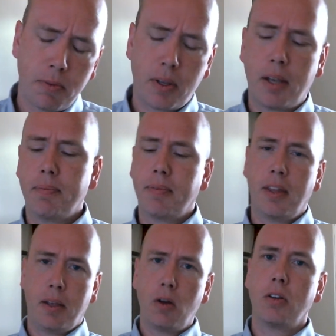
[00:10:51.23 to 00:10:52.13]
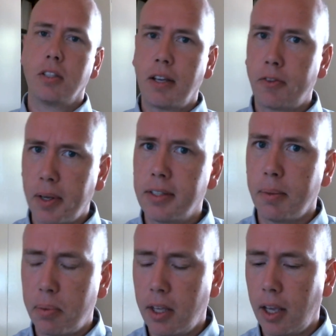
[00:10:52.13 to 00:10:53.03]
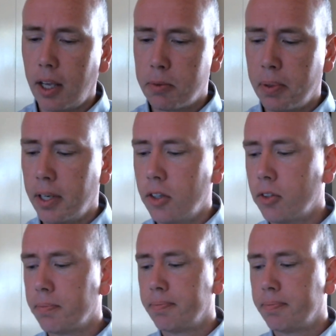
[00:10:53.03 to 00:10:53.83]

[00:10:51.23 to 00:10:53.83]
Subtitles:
Okay, the audience have to accept the explanation.